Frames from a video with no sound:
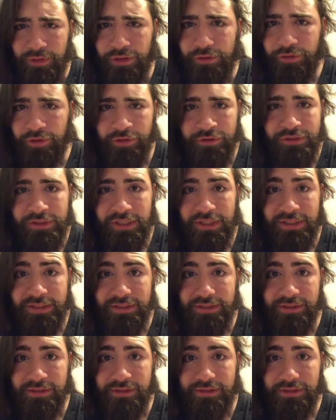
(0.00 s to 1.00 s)

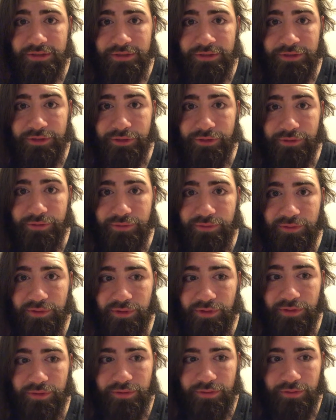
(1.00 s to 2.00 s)
Thursdays is,
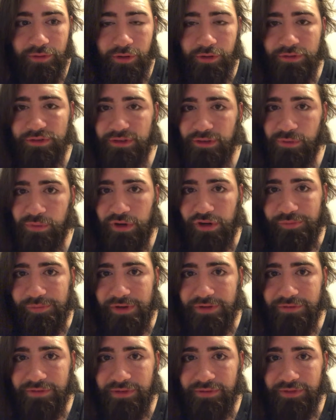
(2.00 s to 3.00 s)
also one of
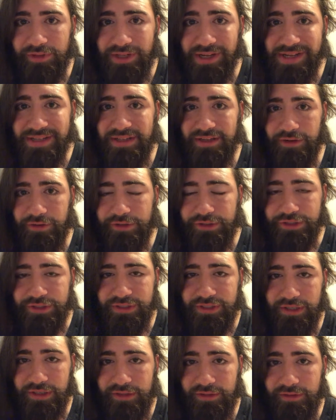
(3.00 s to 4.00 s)
my favorite days. I know I
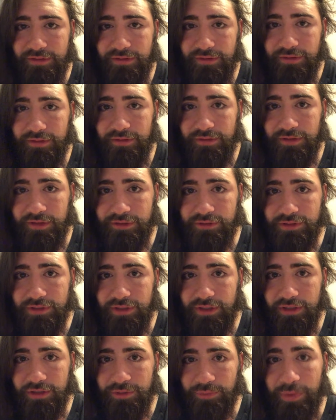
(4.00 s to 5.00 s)
just said
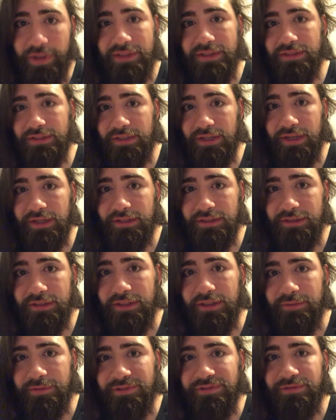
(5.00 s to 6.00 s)
yesterday that Wednesday is
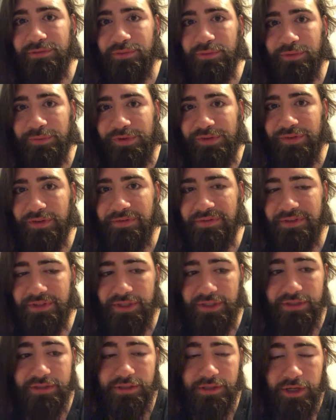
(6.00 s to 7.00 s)
one of my favorite
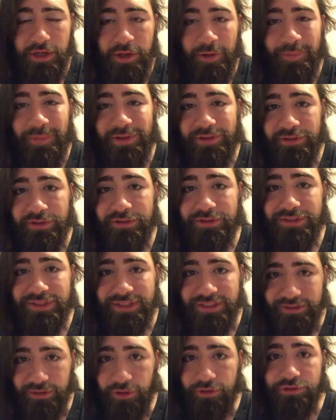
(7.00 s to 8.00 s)
days, but
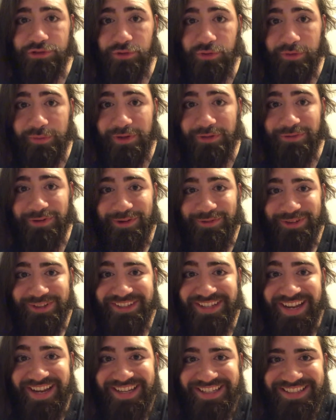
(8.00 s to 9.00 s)
Thursday is also one of my
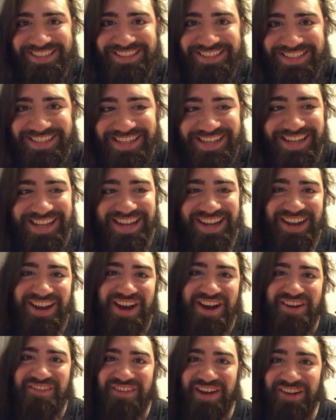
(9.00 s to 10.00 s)
favorite days.
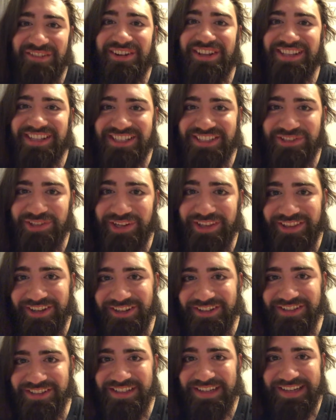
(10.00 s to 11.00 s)
I really enjoy
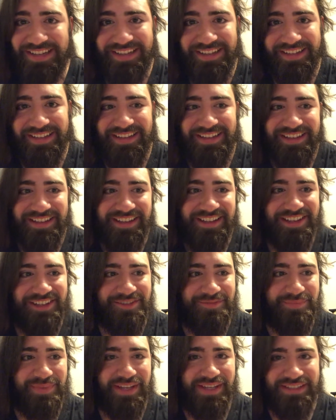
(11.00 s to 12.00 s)
Thursday
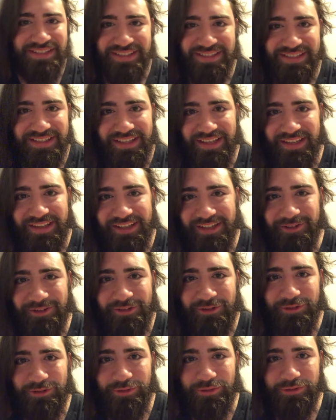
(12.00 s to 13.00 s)
because it's like that
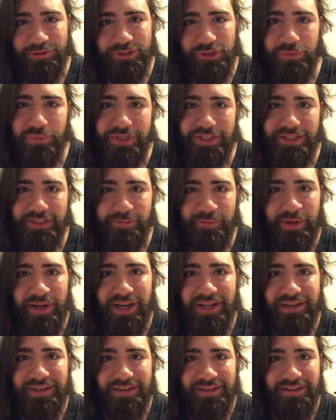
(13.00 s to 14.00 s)
little sweet
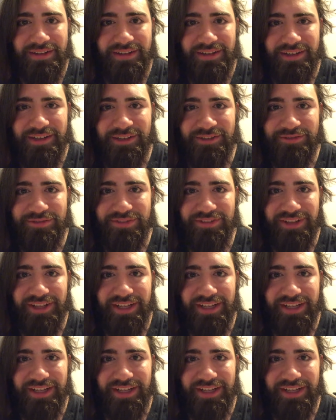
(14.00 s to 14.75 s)
spot of